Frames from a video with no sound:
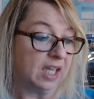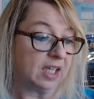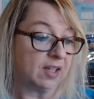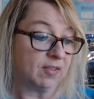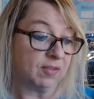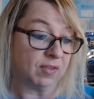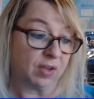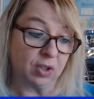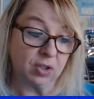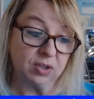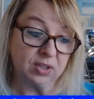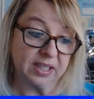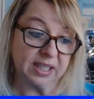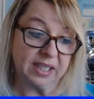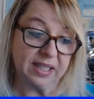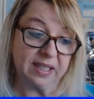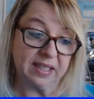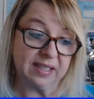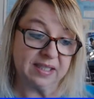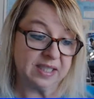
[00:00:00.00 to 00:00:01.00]

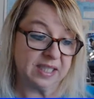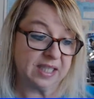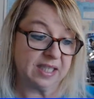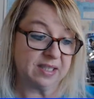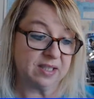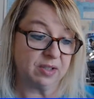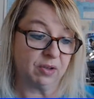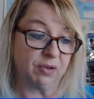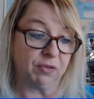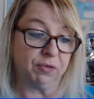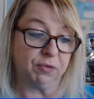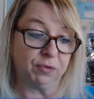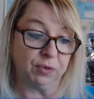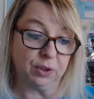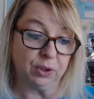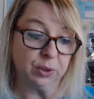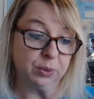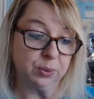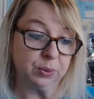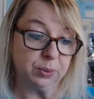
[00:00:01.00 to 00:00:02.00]
Conversely, the seasonal
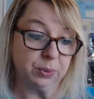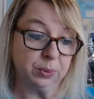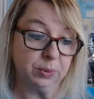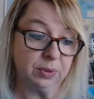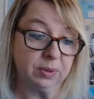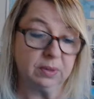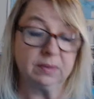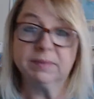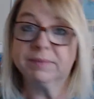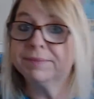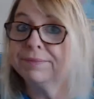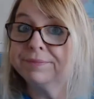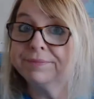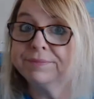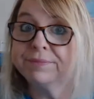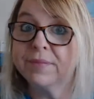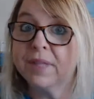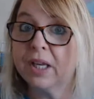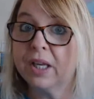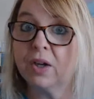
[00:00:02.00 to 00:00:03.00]
flu,
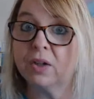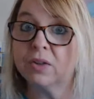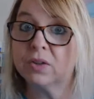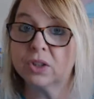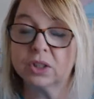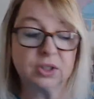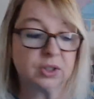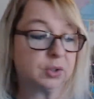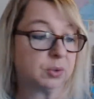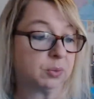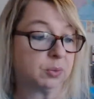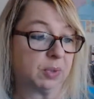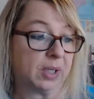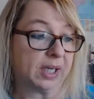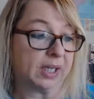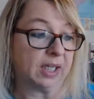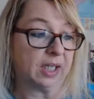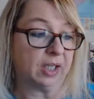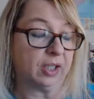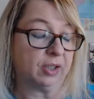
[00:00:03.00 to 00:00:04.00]
just a
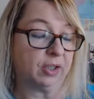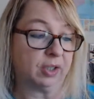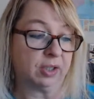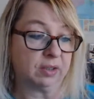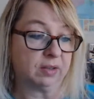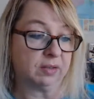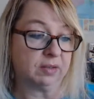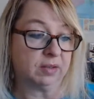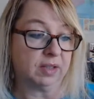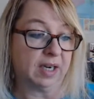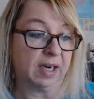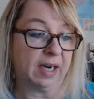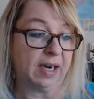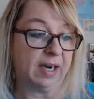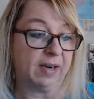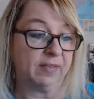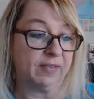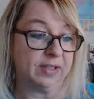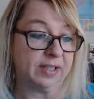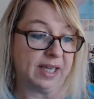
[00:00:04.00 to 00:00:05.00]
regular,
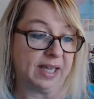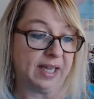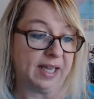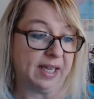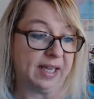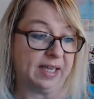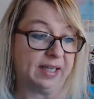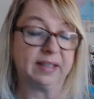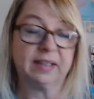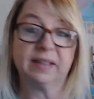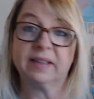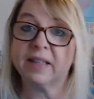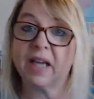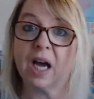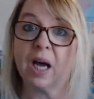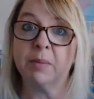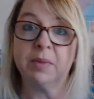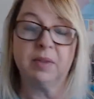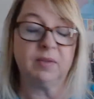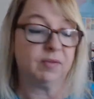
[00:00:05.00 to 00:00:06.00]
everyday,
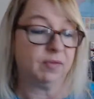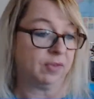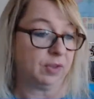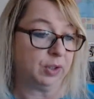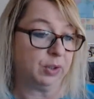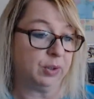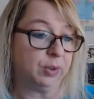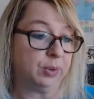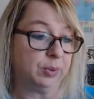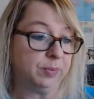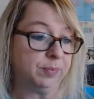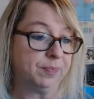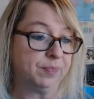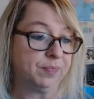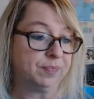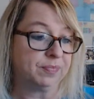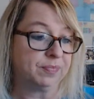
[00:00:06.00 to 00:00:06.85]
common flu,